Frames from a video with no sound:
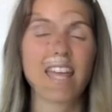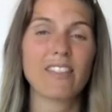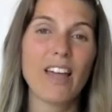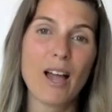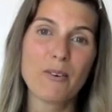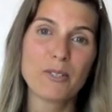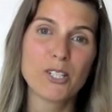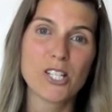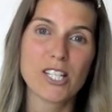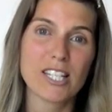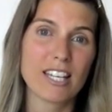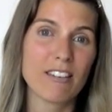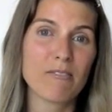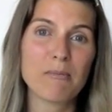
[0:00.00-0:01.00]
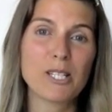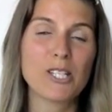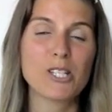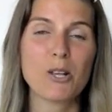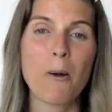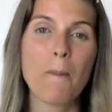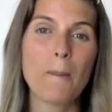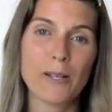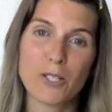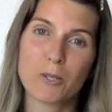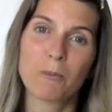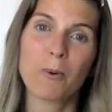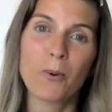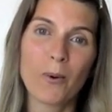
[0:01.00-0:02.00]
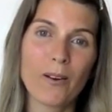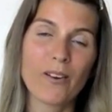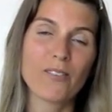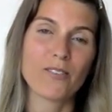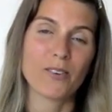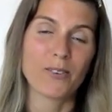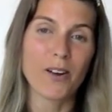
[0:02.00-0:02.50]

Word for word: and that would just give me so much more